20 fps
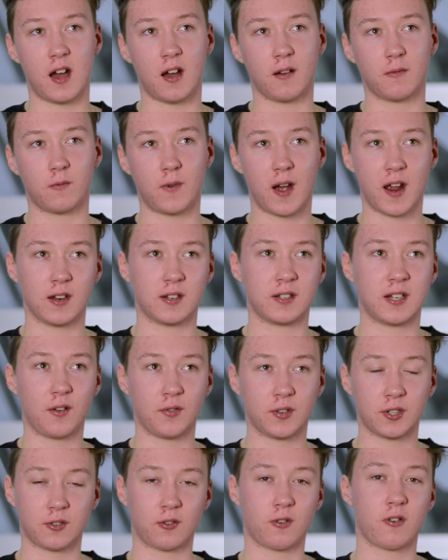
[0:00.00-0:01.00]
way to tell
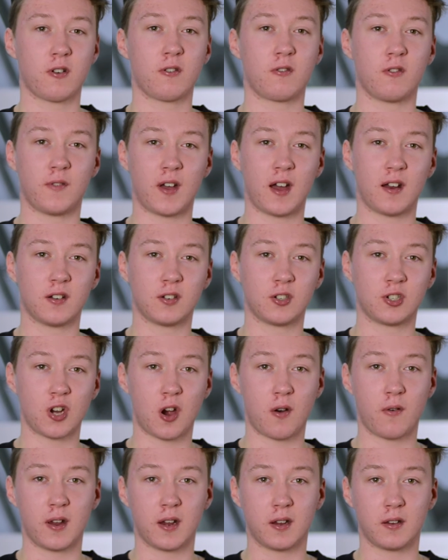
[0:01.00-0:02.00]
the story without
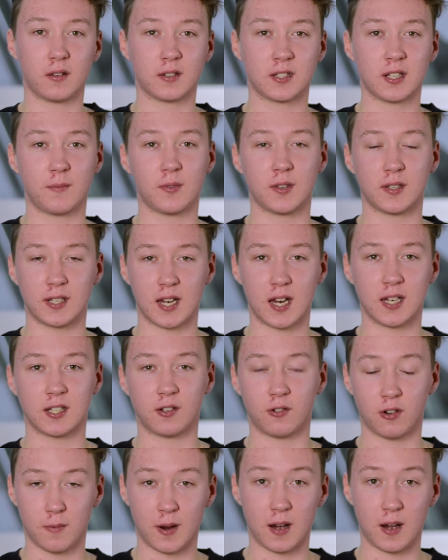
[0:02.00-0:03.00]
showing some of the scenes
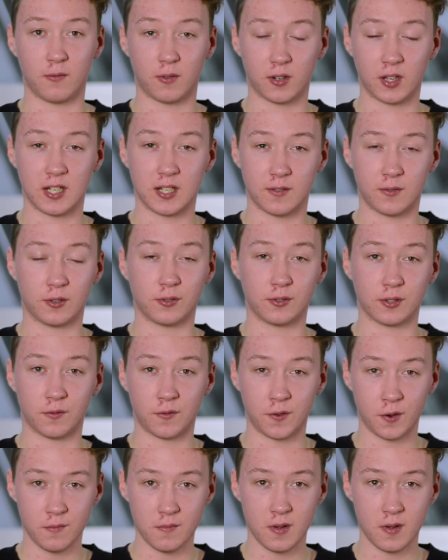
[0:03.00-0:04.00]
that would have been really difficult to
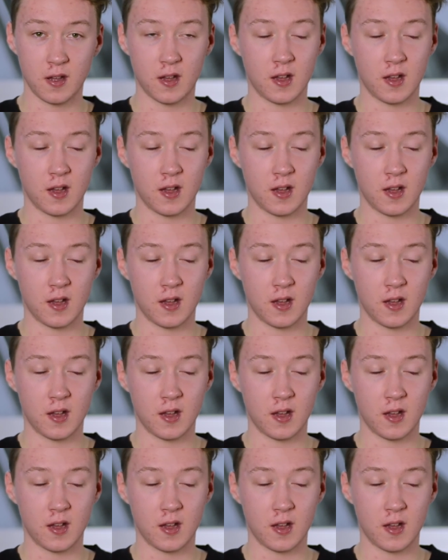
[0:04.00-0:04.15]
film.